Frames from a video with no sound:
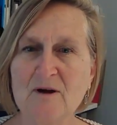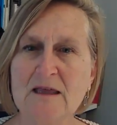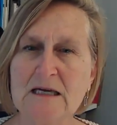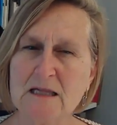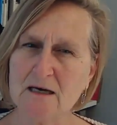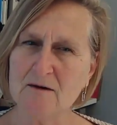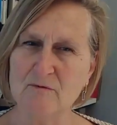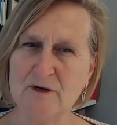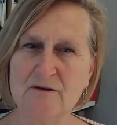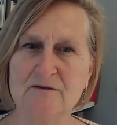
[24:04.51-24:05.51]
think that
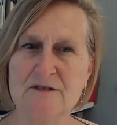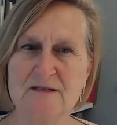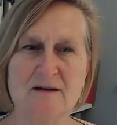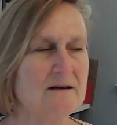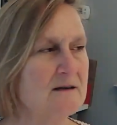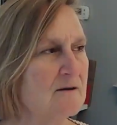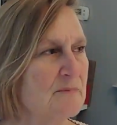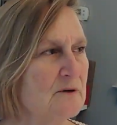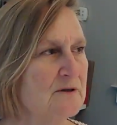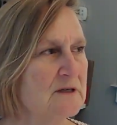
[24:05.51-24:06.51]
when you're designing
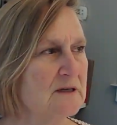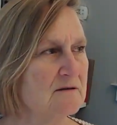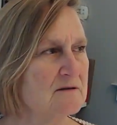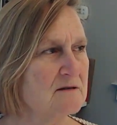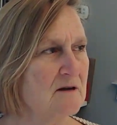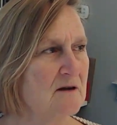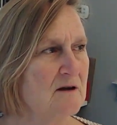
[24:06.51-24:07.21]
buildings,